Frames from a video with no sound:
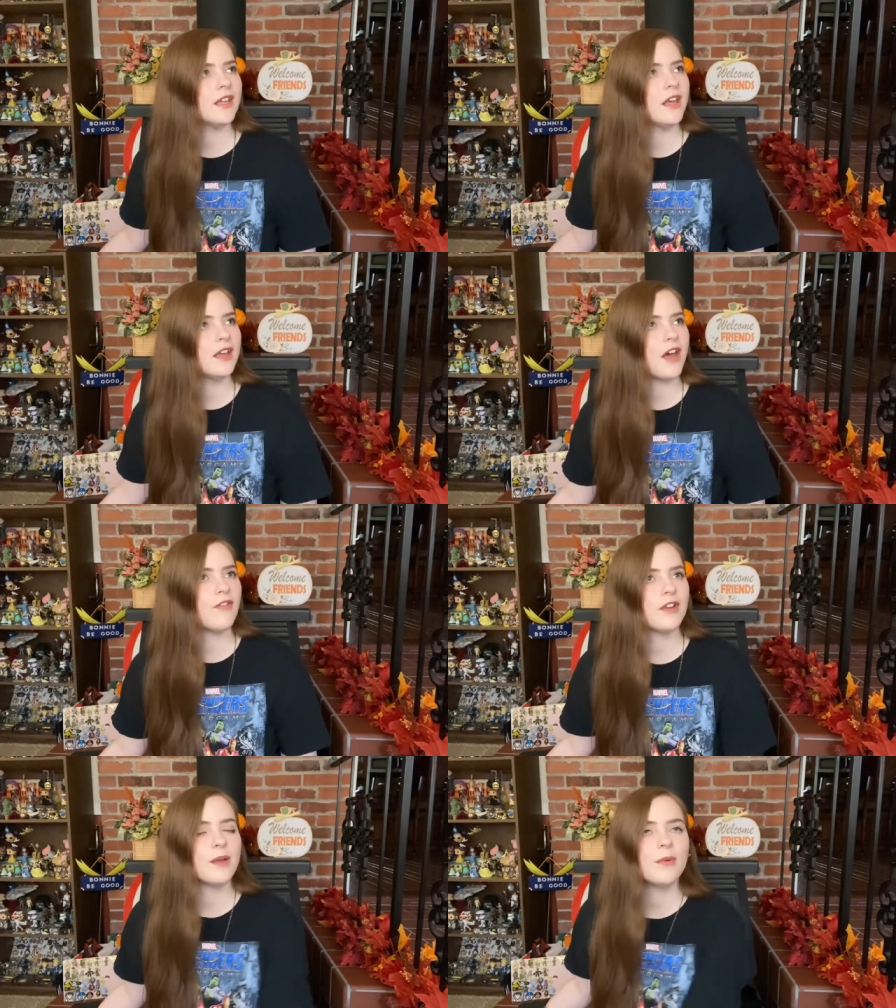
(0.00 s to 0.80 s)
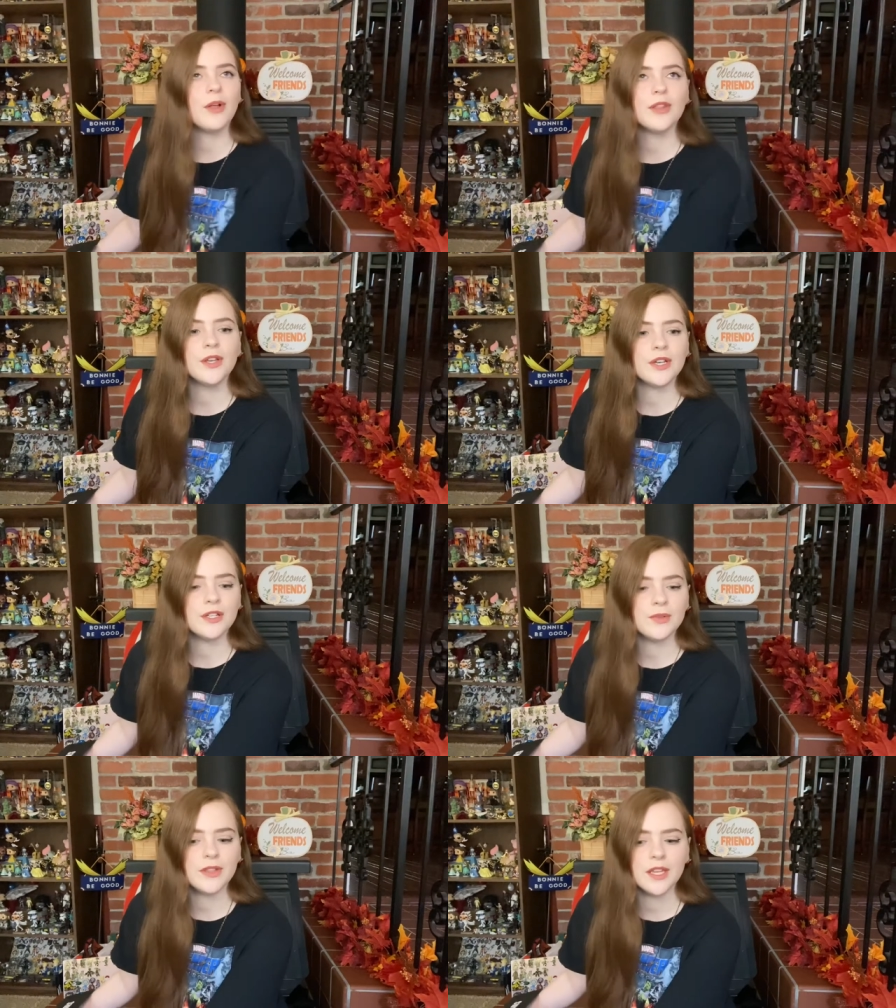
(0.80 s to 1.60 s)
covering up all the
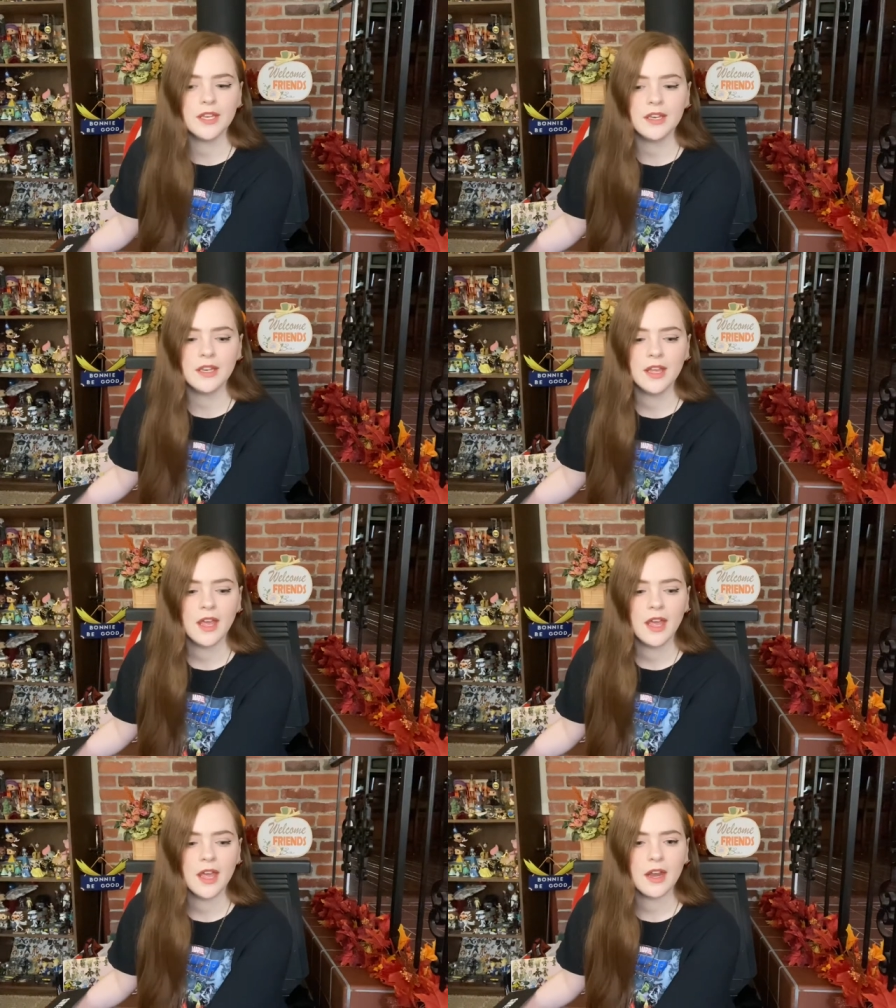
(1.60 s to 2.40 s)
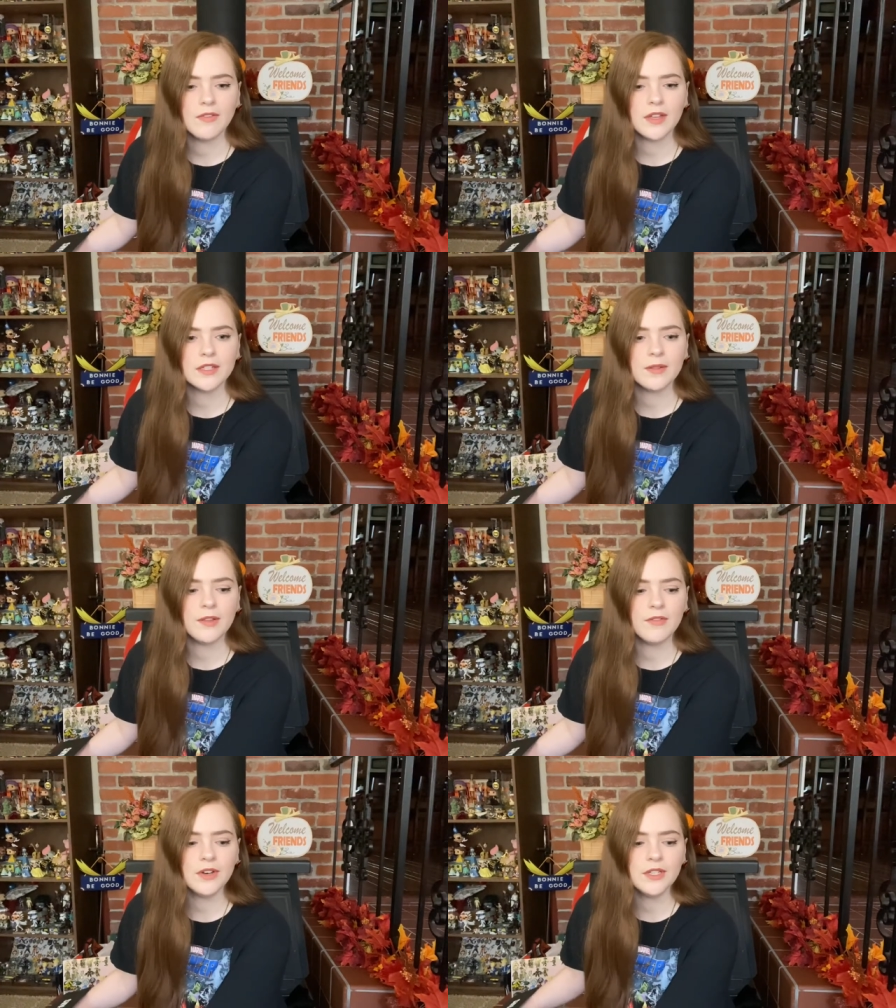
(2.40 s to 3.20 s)
goodies within. I've got
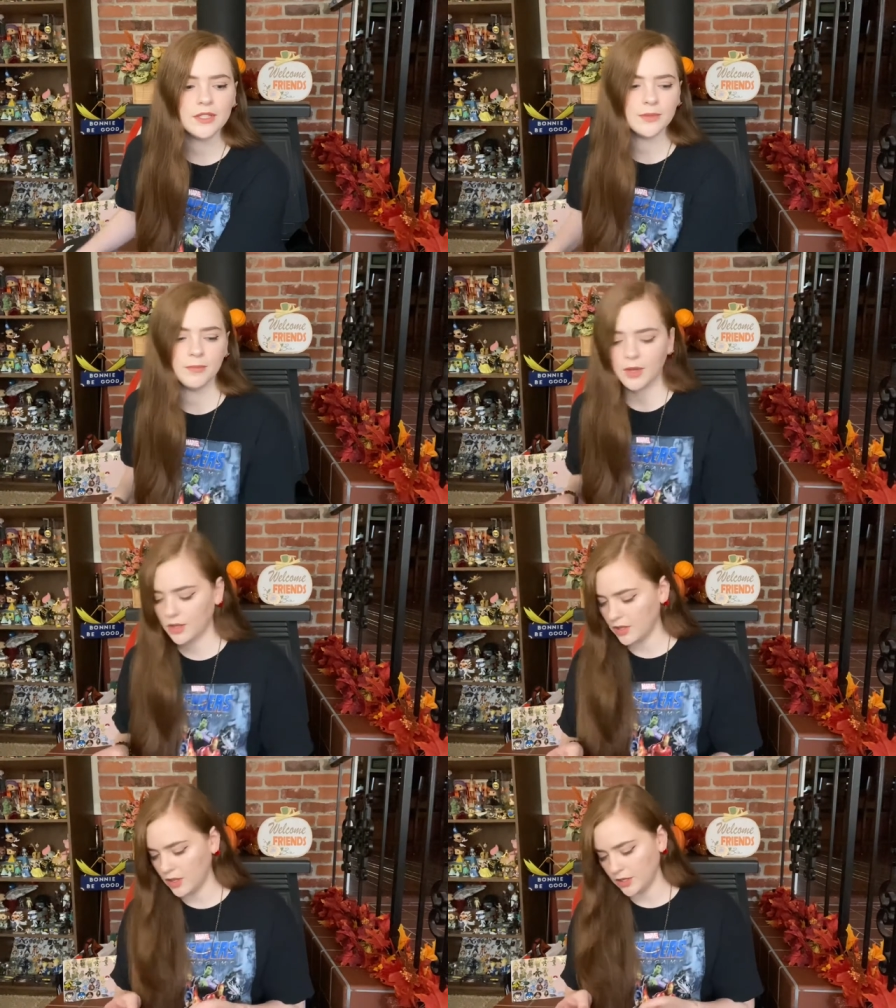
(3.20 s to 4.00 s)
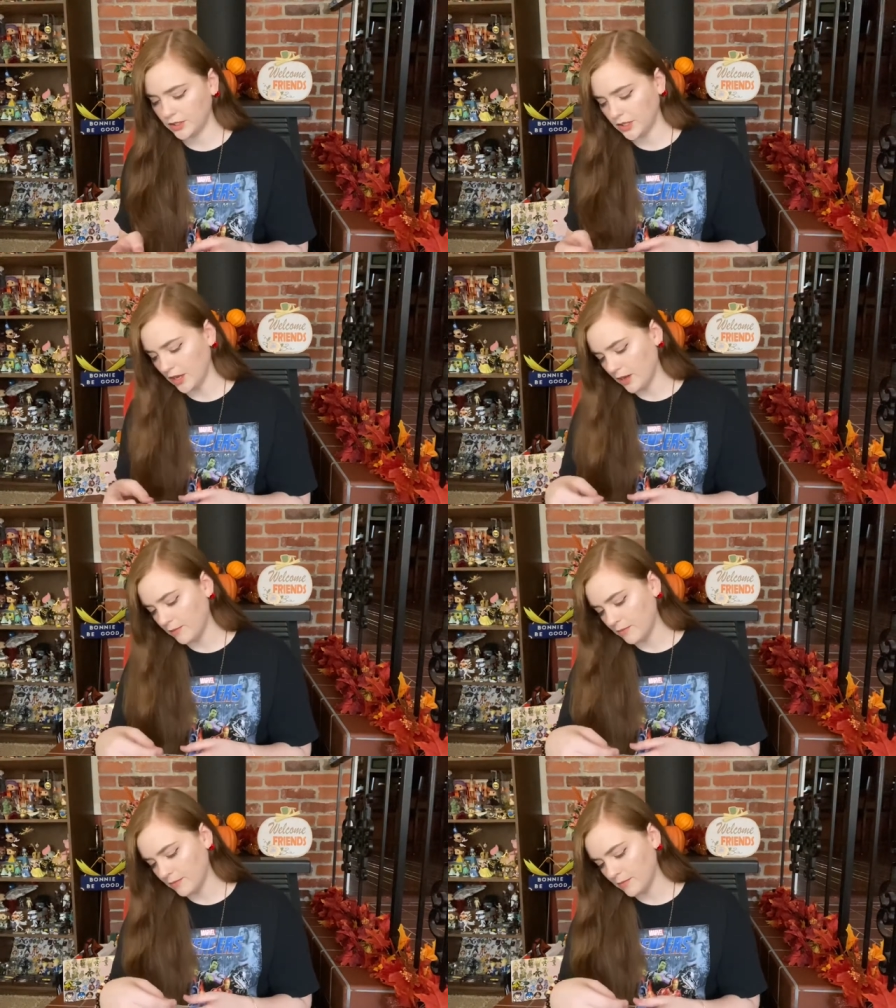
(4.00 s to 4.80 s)
something very small on top.